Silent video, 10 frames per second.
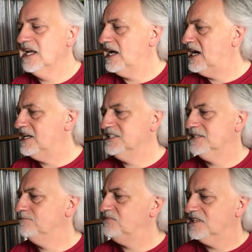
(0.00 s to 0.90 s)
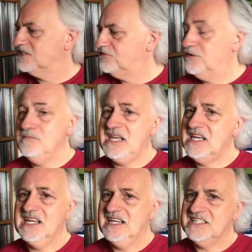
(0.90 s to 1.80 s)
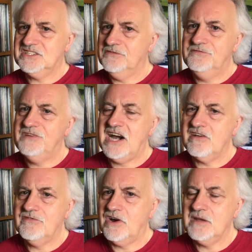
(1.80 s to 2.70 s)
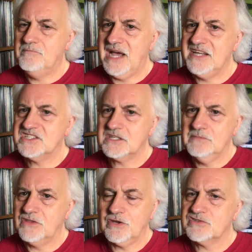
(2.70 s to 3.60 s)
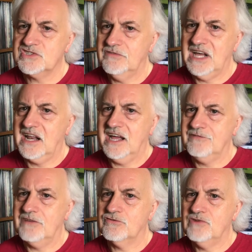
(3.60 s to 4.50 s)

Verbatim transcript: And for me, it's the very, very best mythos novella I've ever